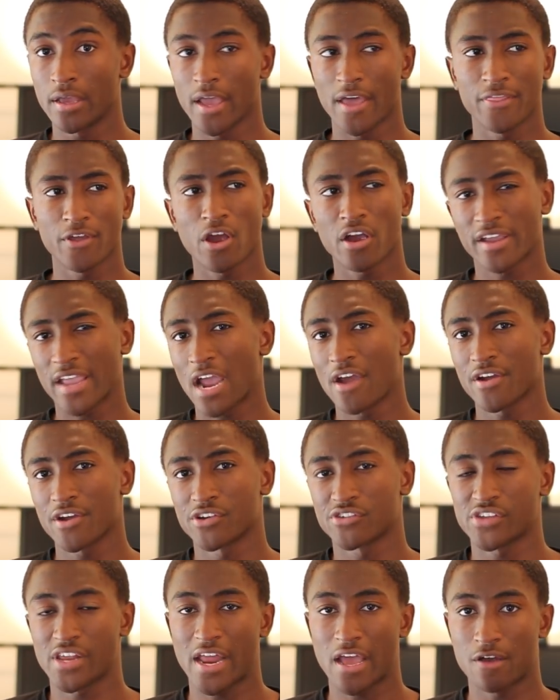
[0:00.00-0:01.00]
And there are
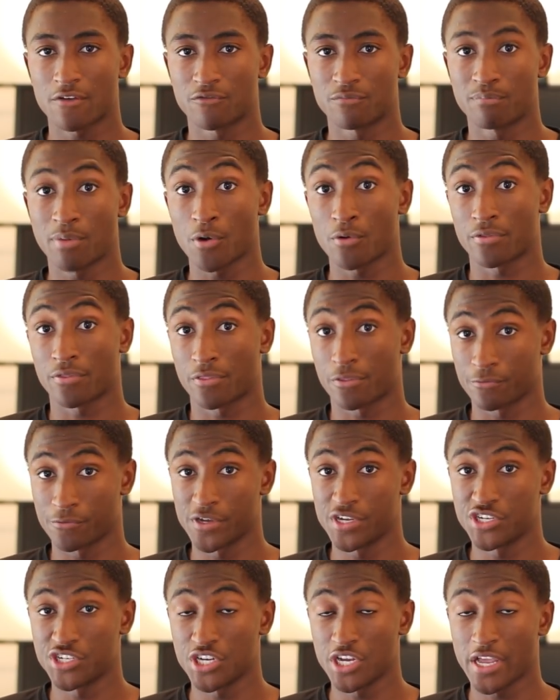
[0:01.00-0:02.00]
carriers that have both
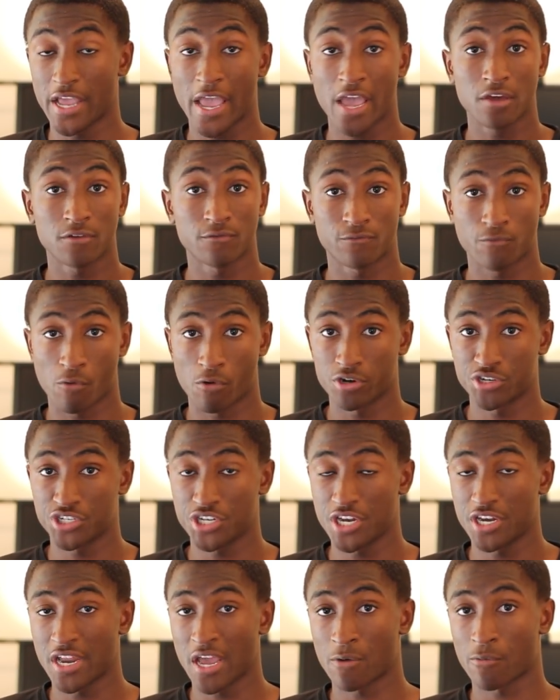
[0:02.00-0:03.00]
3G and
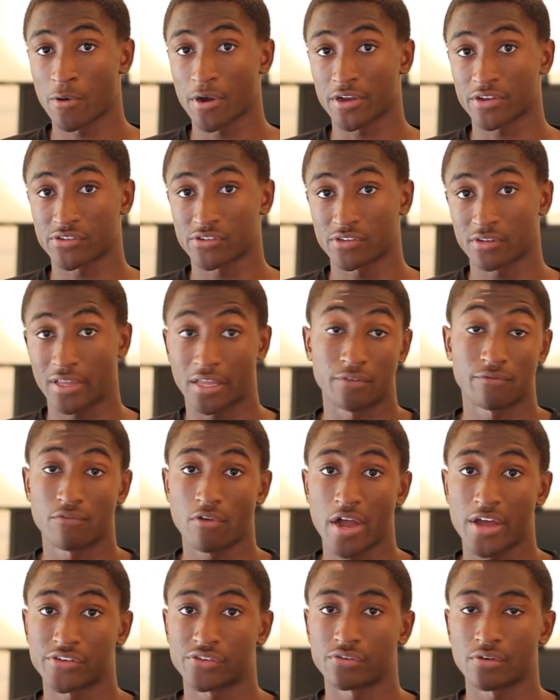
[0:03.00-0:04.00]
4G networks, like
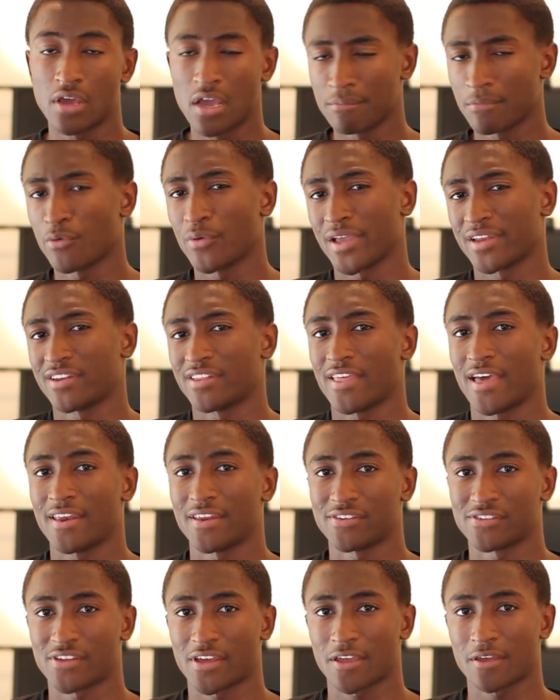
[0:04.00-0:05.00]
Verizon, but we'll get to that in
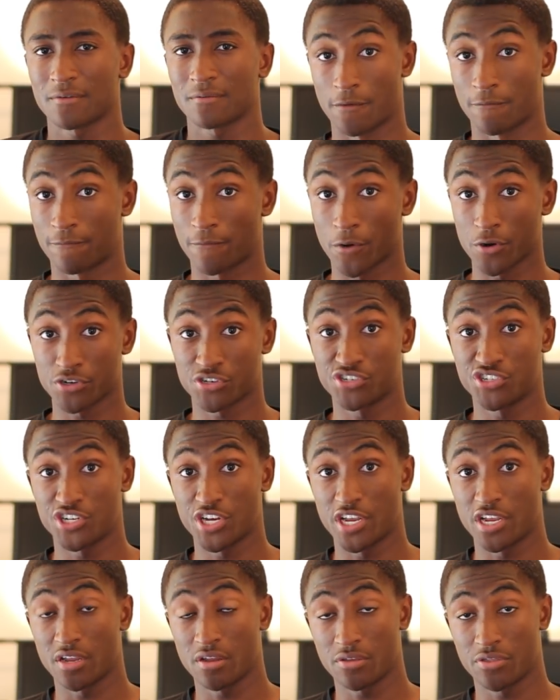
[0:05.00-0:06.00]
a second. The first
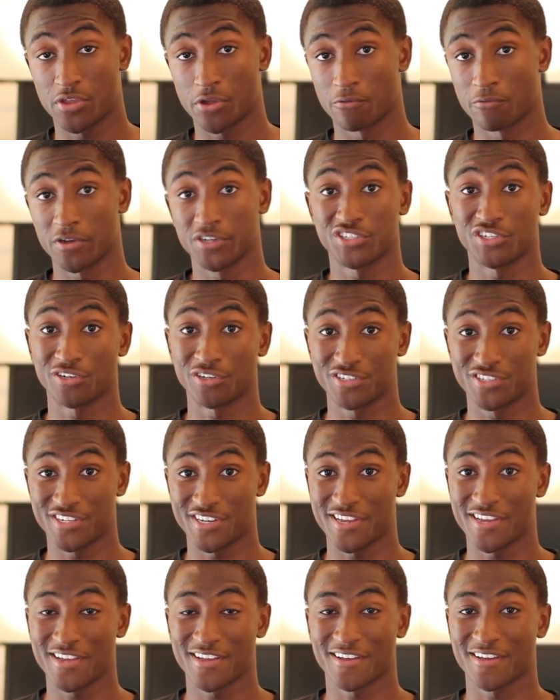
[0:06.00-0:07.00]
G, the original
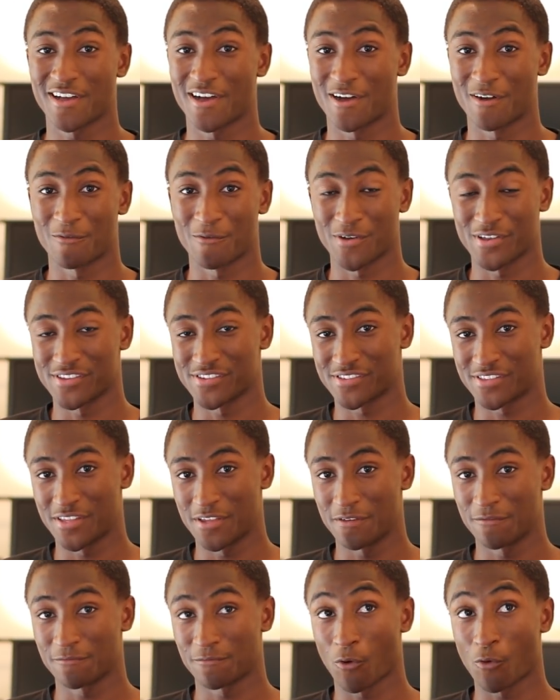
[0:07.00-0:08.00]
G, uh, was
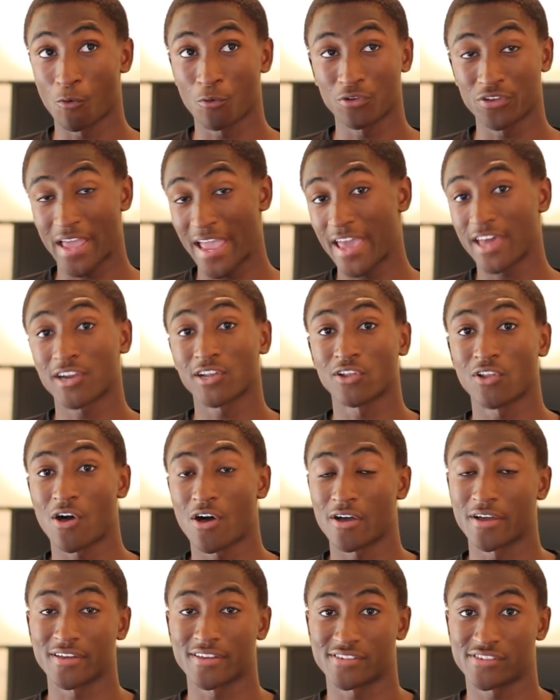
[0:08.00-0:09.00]
the old
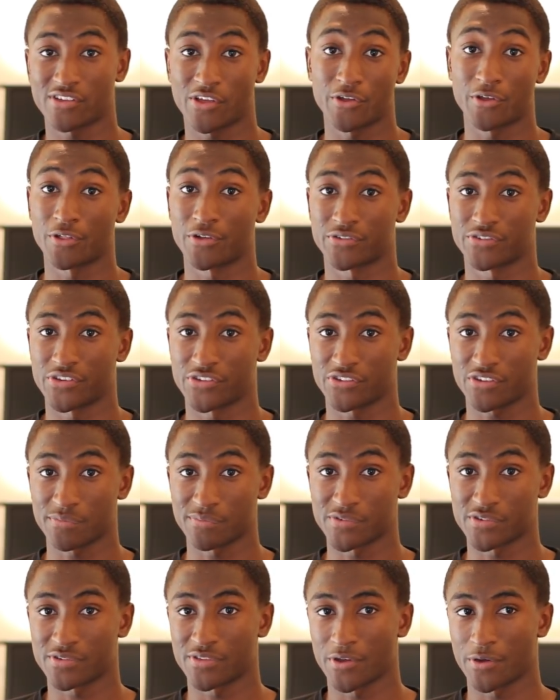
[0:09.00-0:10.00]
analog cellular
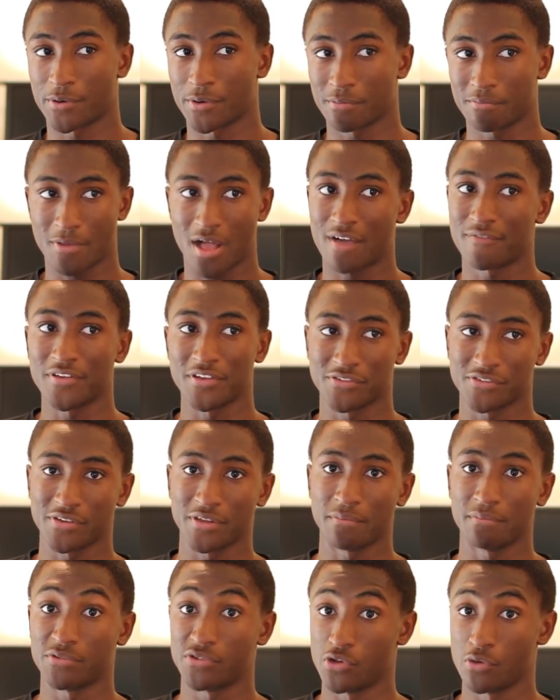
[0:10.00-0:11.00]
systems. They were
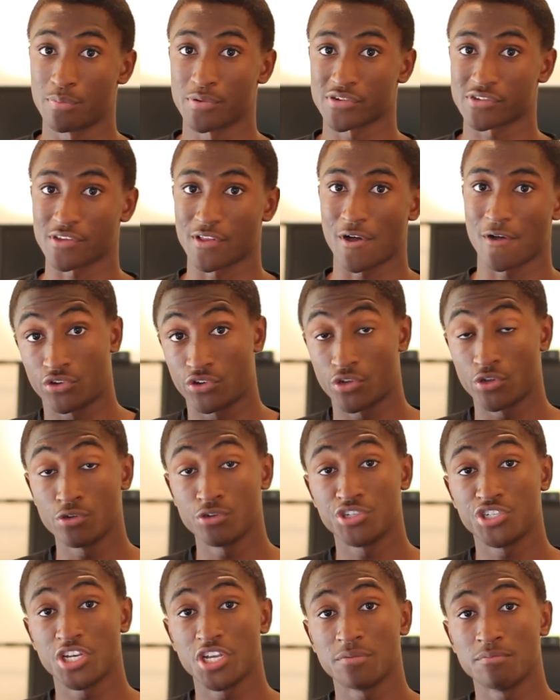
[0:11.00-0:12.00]
obviously super slow.
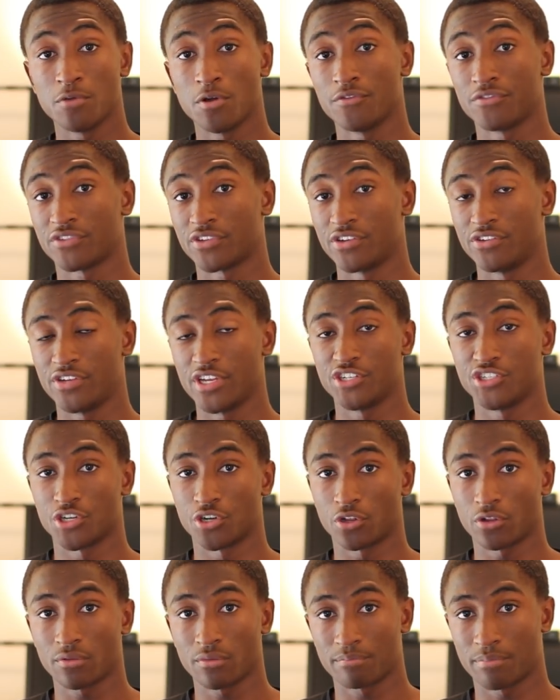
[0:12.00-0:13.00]
2G moves to
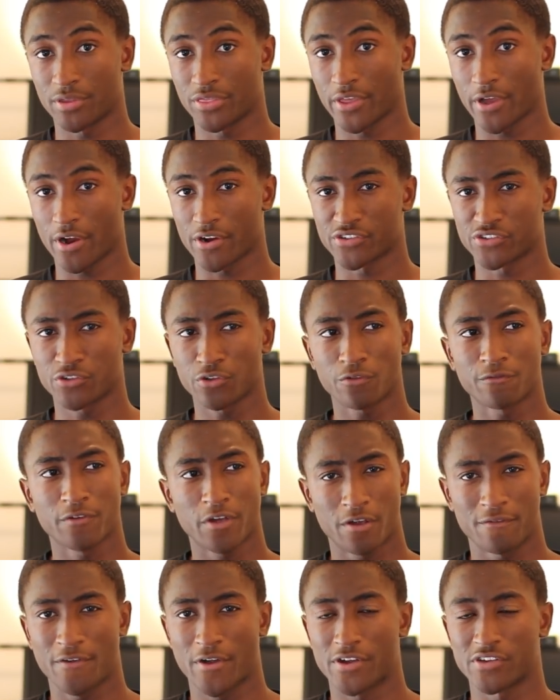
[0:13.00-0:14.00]
digital, but they are still
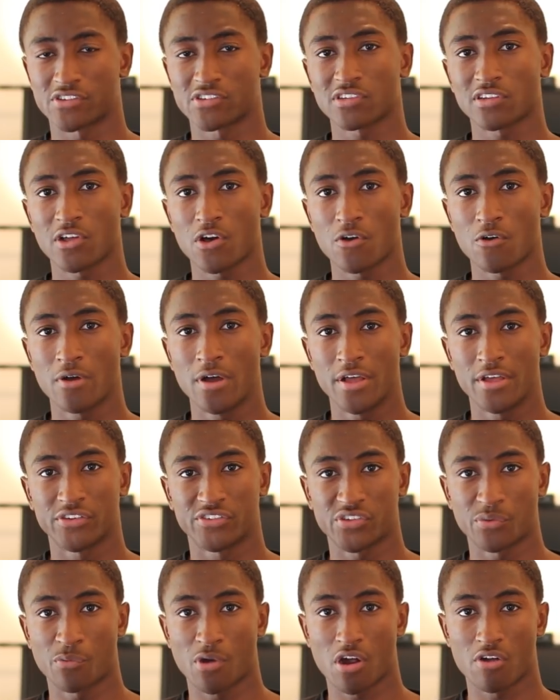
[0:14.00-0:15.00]
very, very slow,
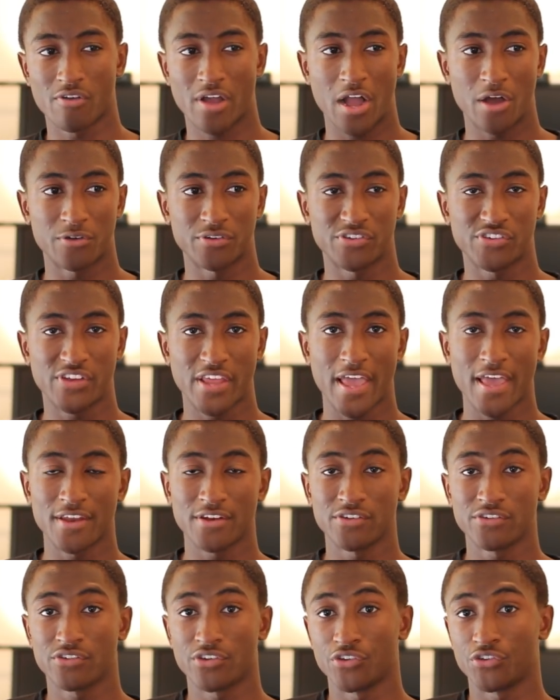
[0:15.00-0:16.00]
somewhere around
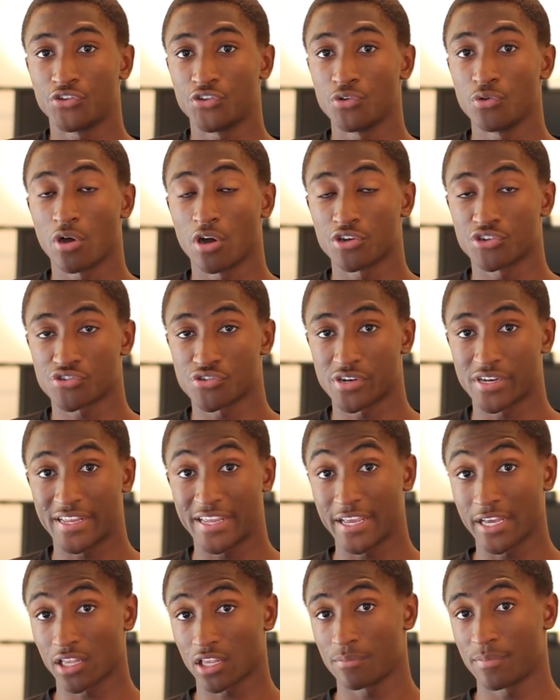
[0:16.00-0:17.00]
10 to 200
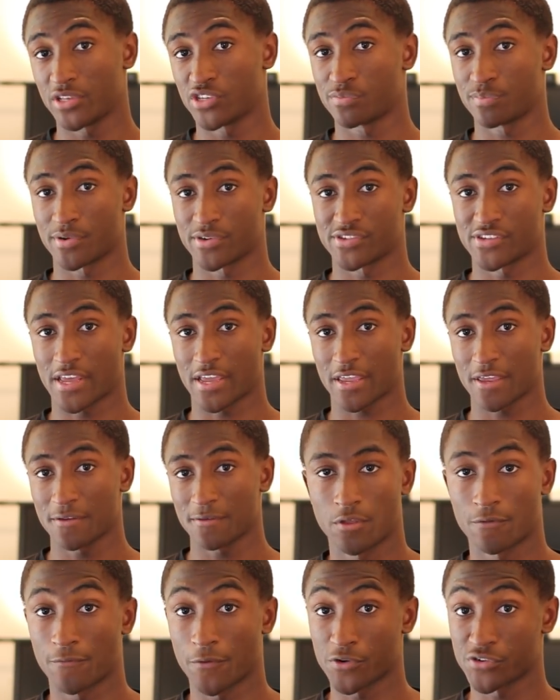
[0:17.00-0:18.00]
kilobits per
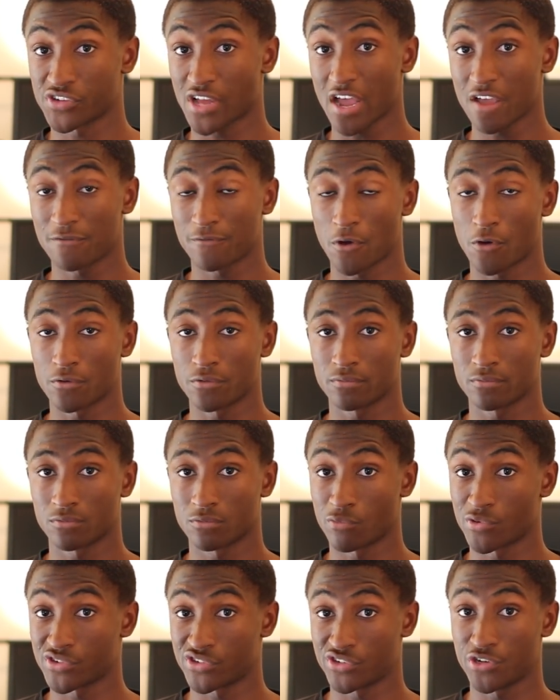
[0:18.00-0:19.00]
second. The first
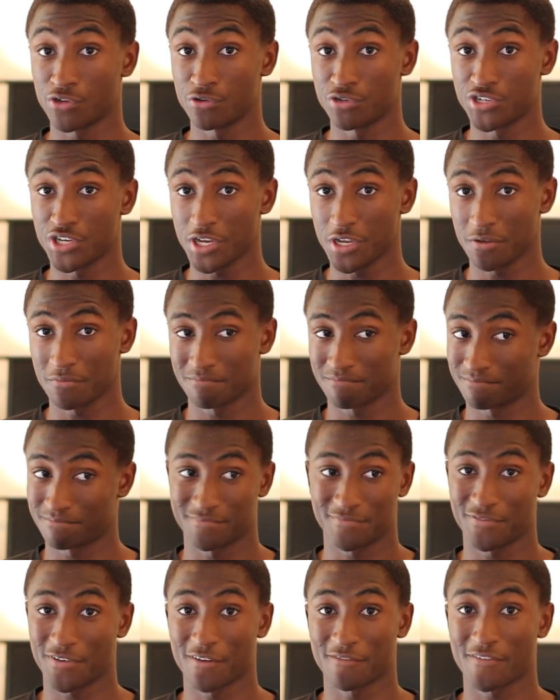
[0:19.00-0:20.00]
iPhone was
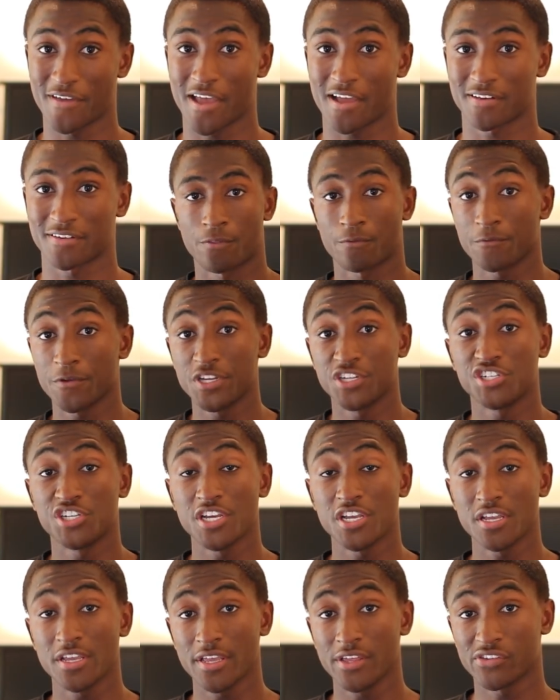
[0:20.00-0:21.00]
2G, fun fact.
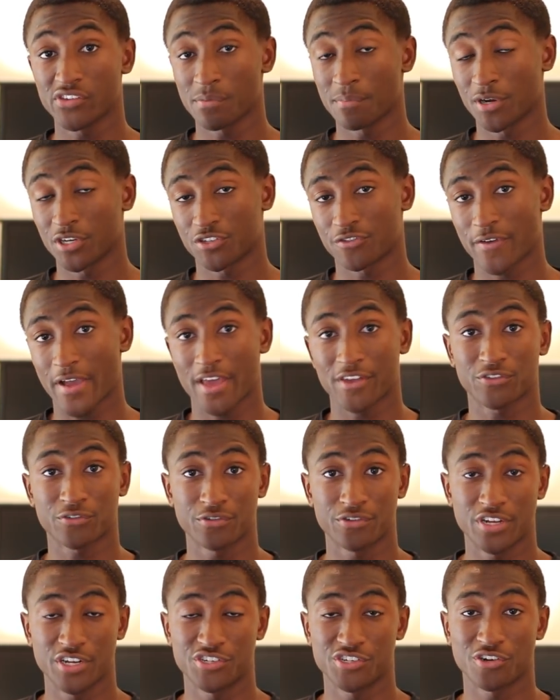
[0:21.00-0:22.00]
3G is a much faster
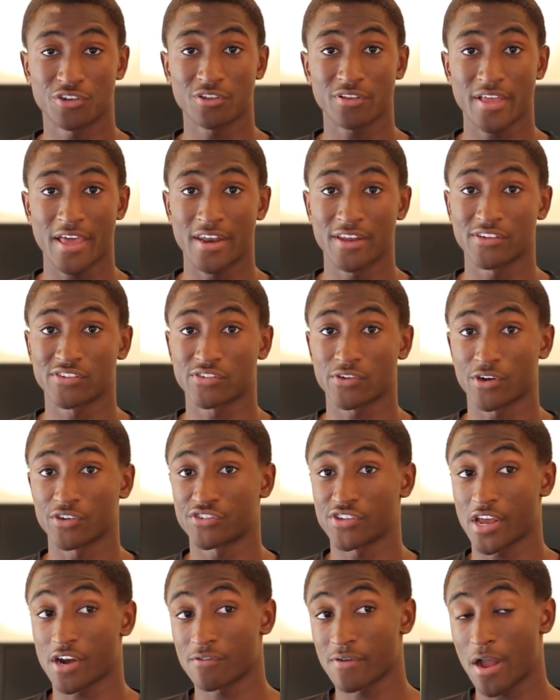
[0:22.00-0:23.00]
digital and it
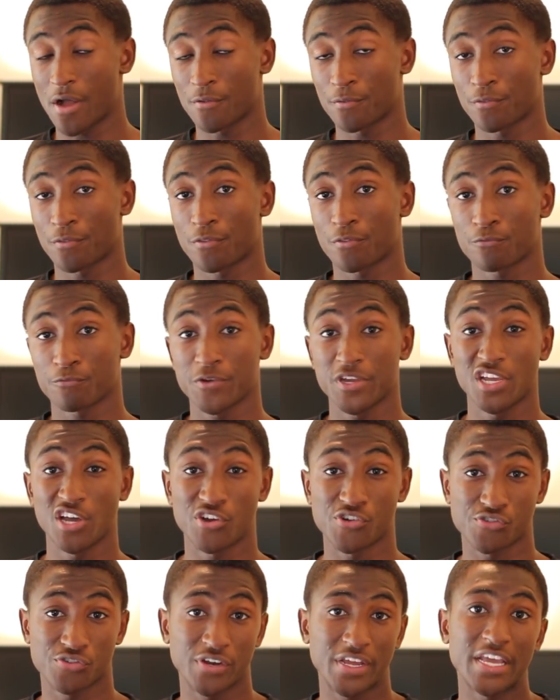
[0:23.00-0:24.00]
starts at around
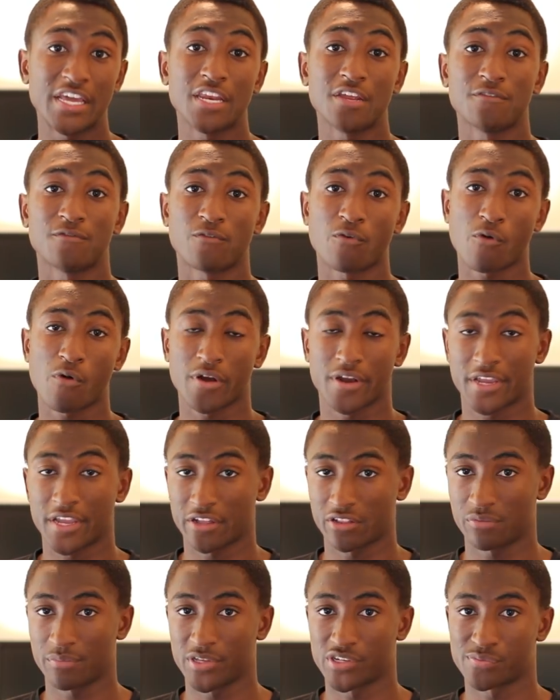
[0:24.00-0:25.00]
384
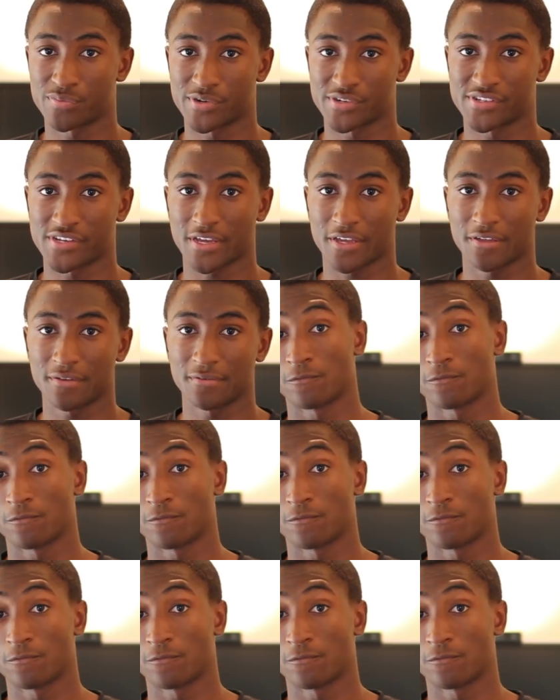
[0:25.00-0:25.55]
kilobits per second.